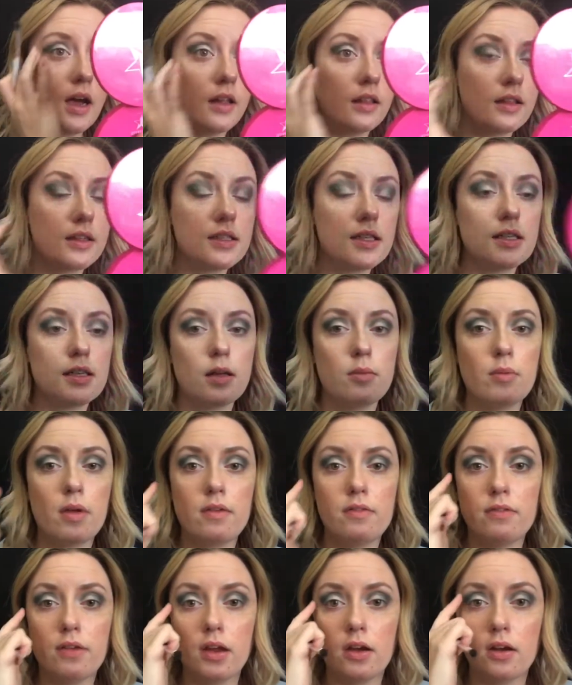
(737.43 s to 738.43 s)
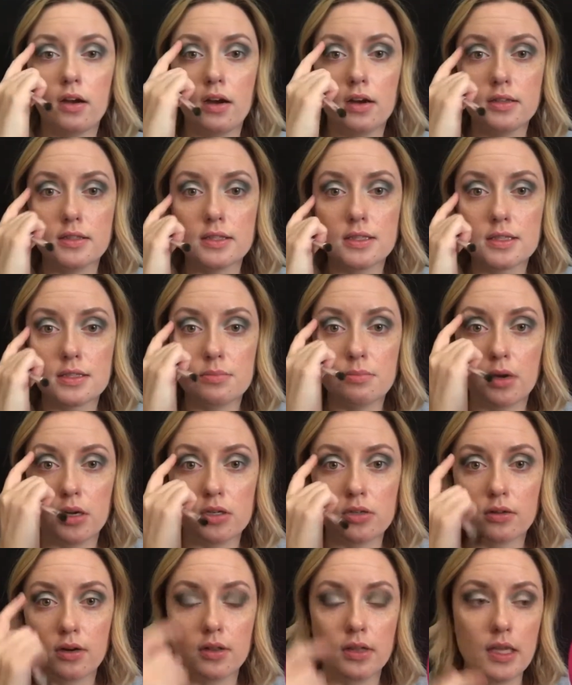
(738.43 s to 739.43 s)
I like to take my finger and
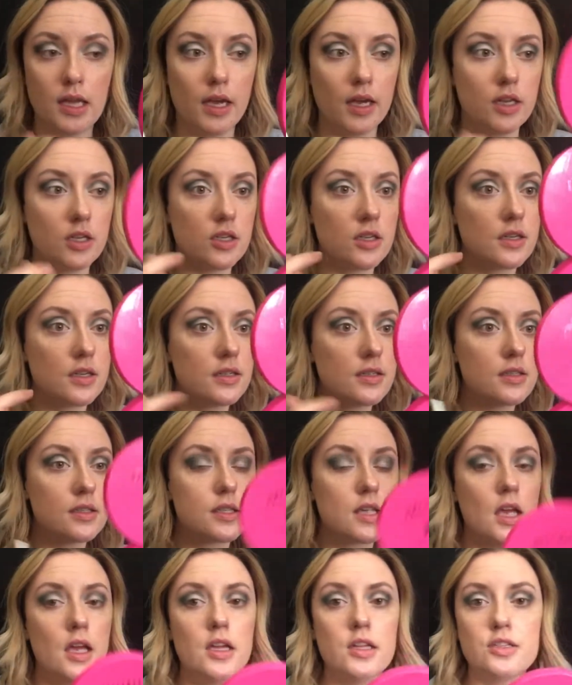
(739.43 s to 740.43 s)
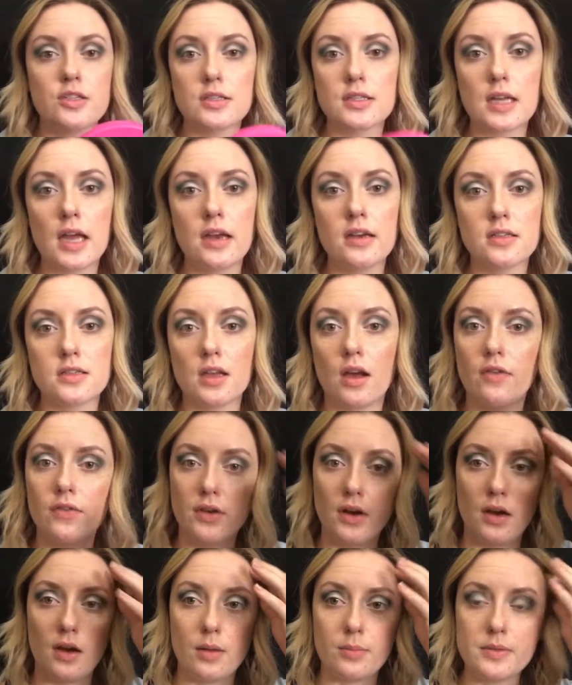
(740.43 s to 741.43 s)
smudge around the edges, just kind of
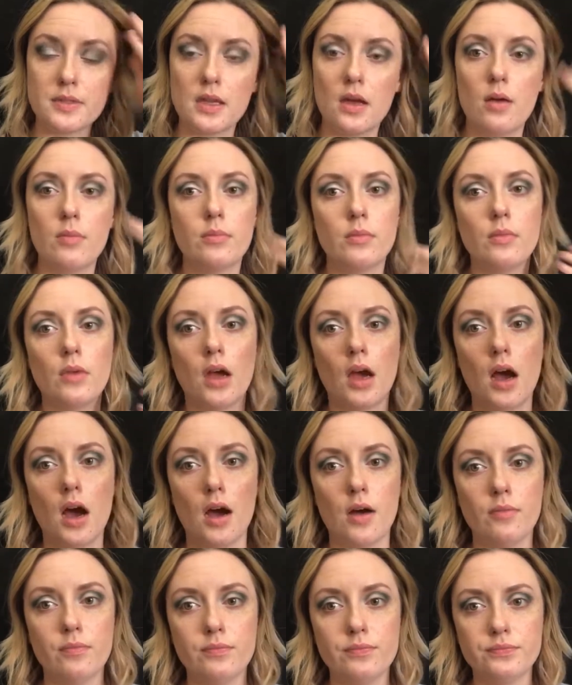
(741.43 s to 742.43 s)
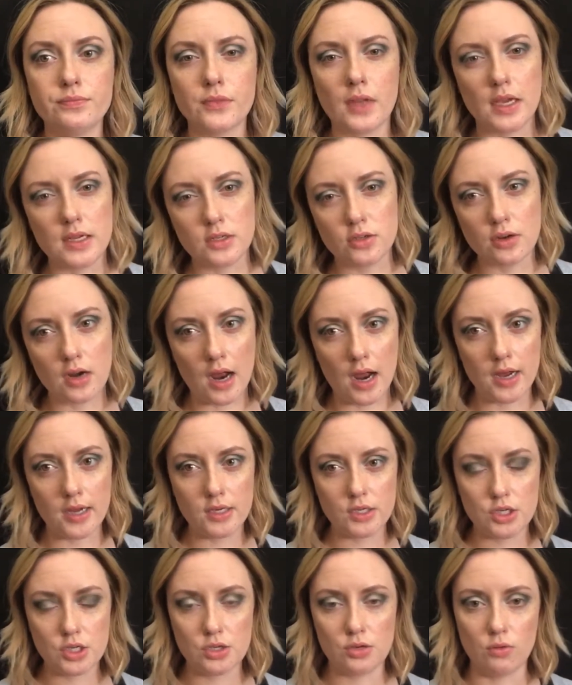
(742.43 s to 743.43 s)
soften it up some. I
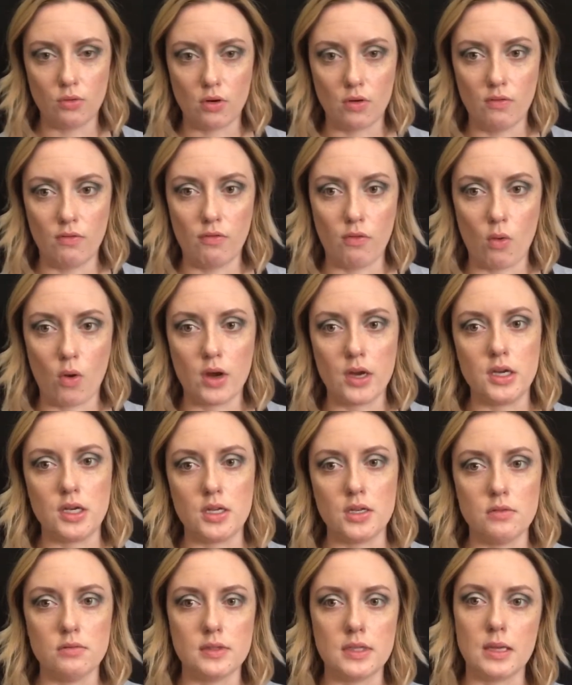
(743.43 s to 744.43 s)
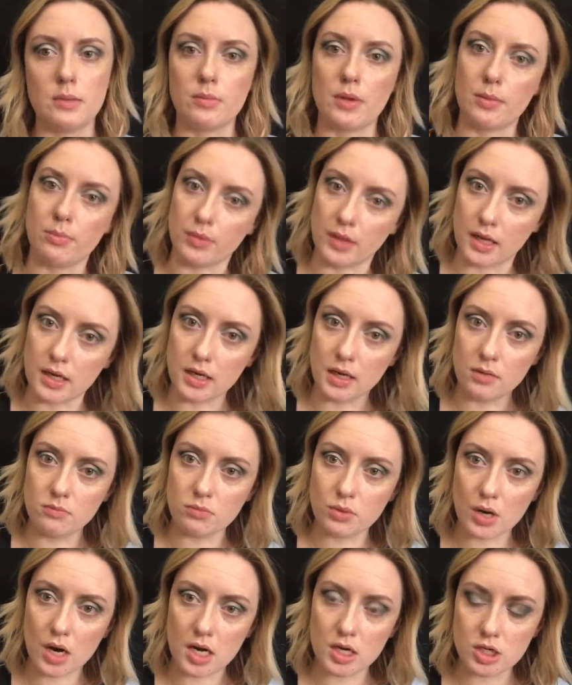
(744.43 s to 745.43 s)
try to avoid using my blending
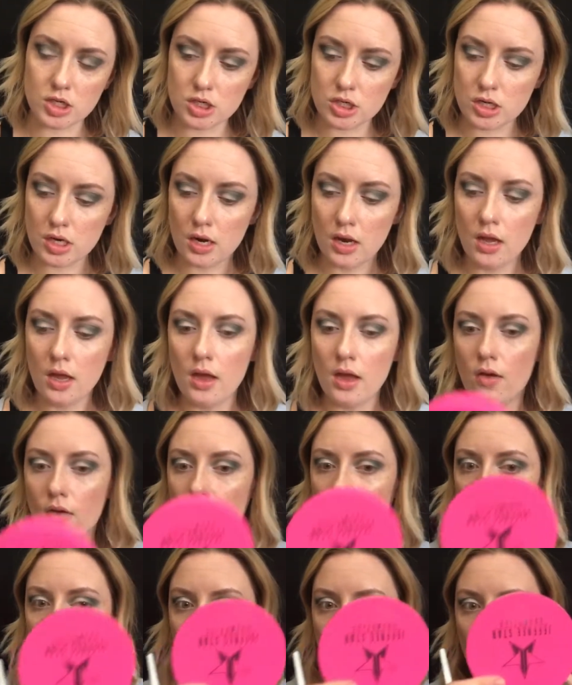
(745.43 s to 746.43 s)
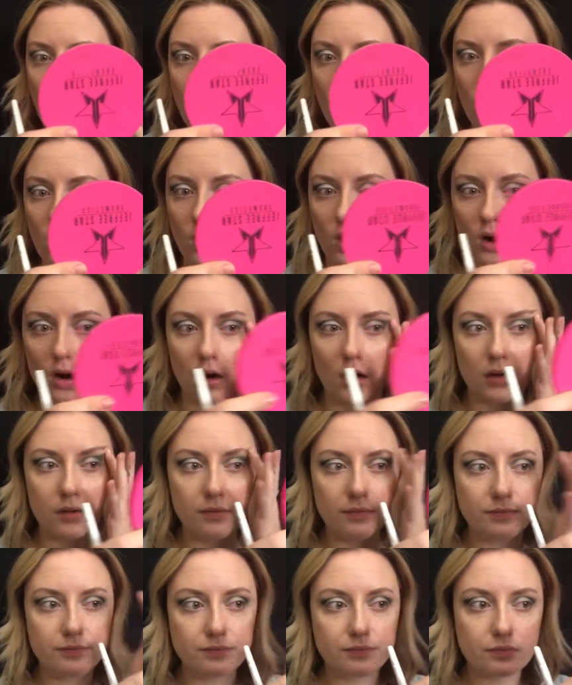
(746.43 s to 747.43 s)
brush for
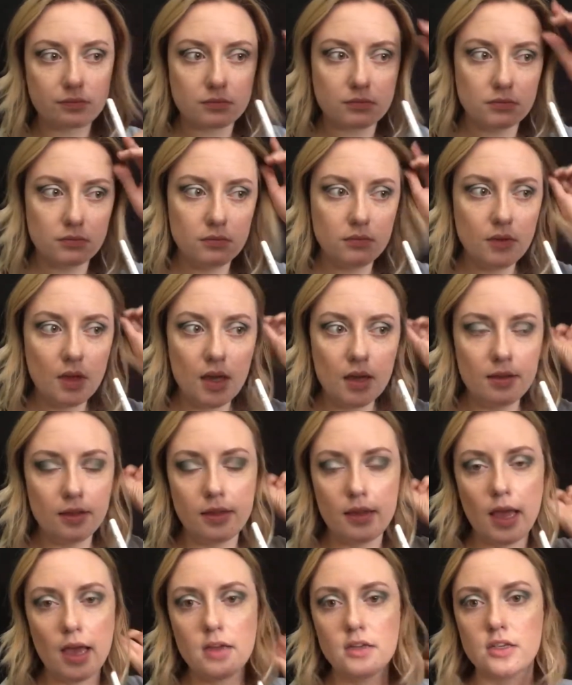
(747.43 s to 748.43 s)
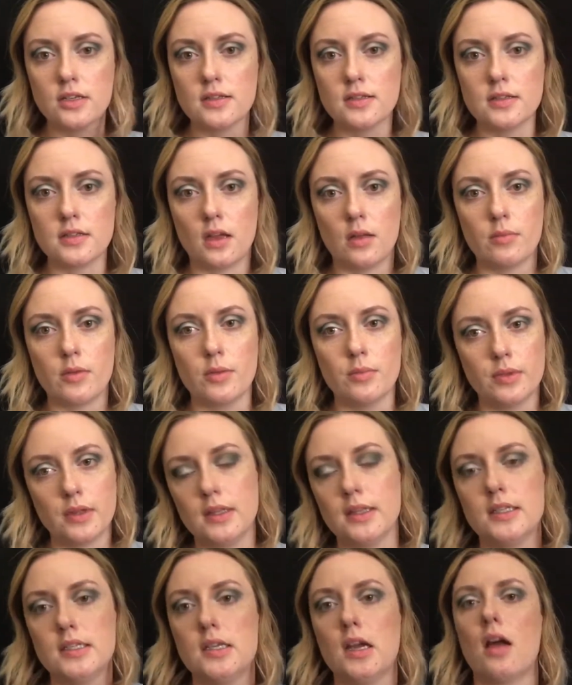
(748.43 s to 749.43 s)
the edges until I'm
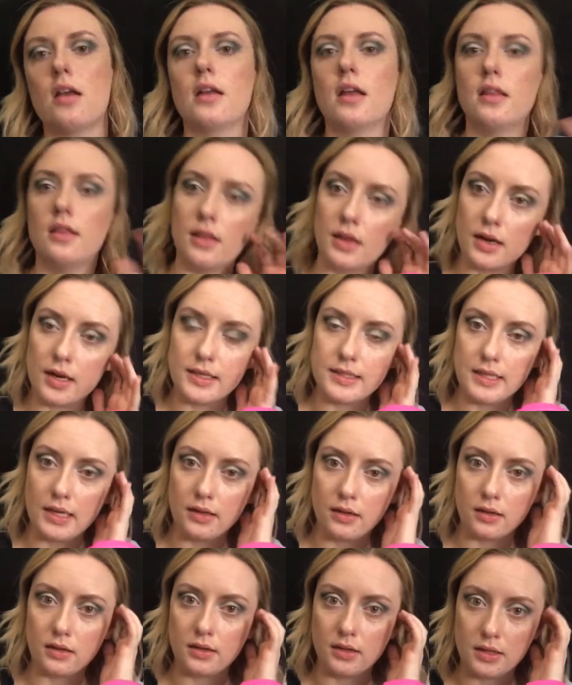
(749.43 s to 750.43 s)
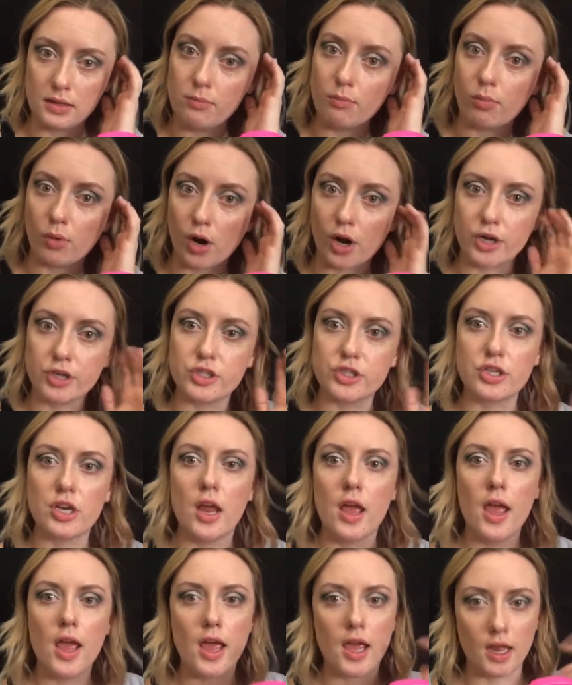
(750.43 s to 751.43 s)
completely done, and then I take a clean brush
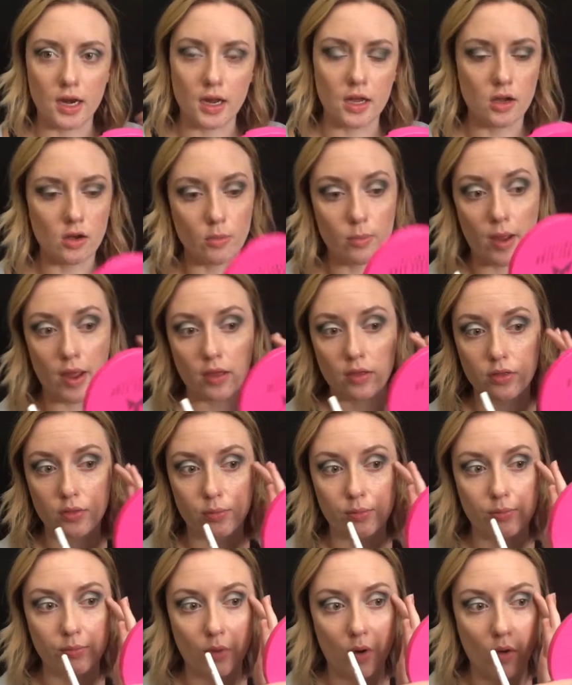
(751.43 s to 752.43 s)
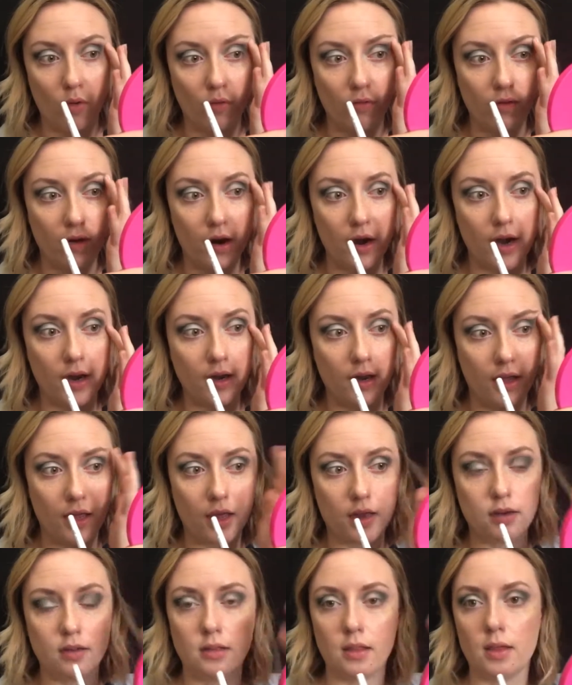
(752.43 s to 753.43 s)
and I go back over and I
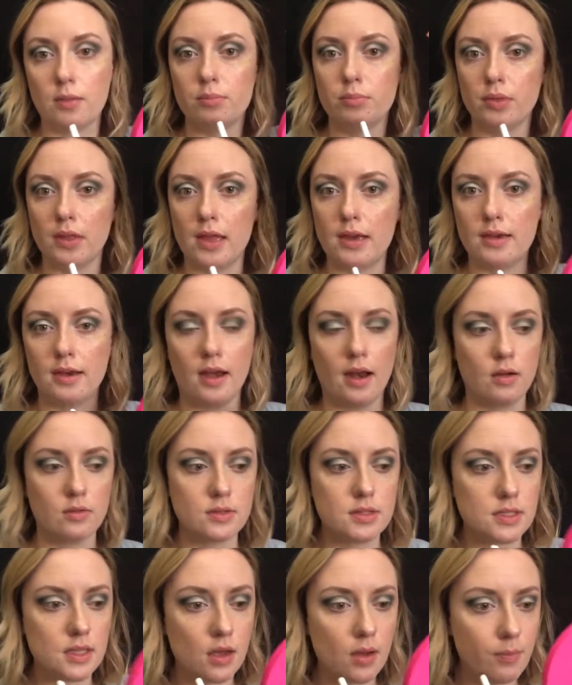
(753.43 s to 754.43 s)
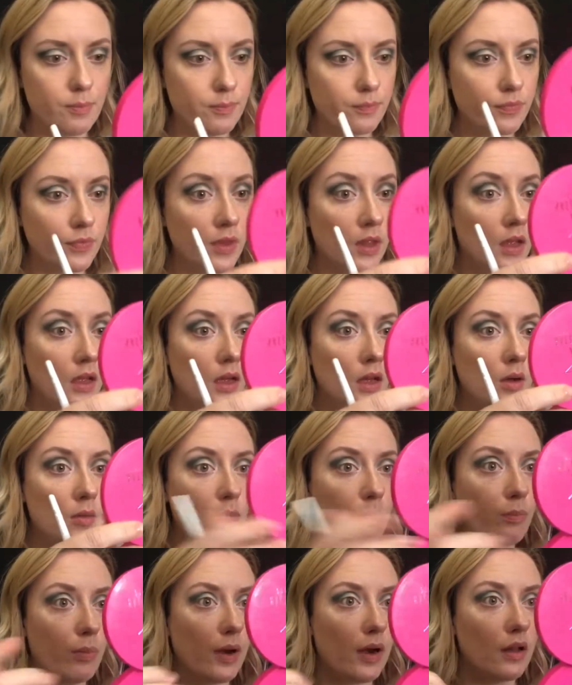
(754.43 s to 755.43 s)
kind of like blend it out some.
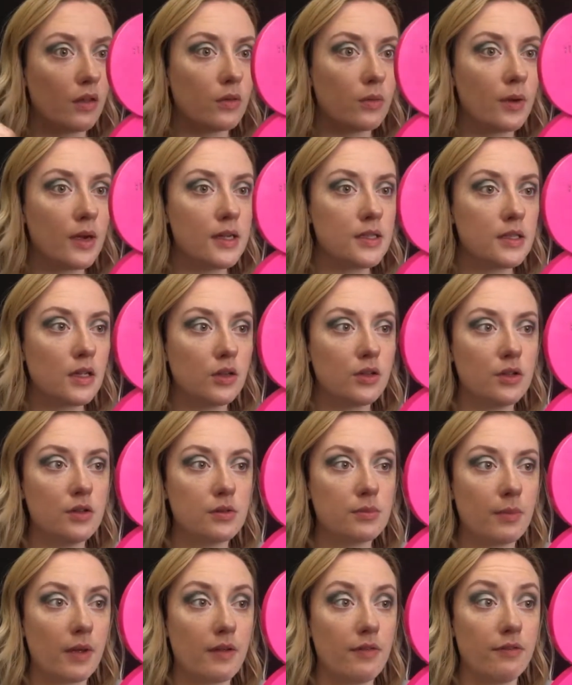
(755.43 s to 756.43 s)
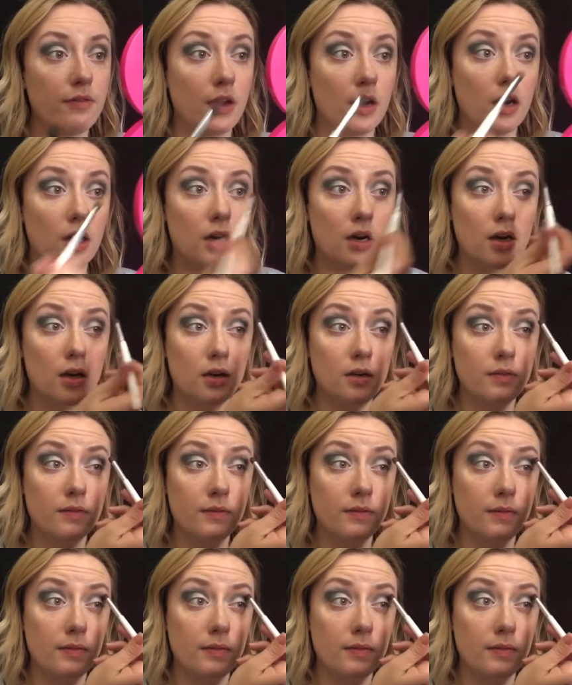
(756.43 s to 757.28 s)
But otherwise I'll use my finger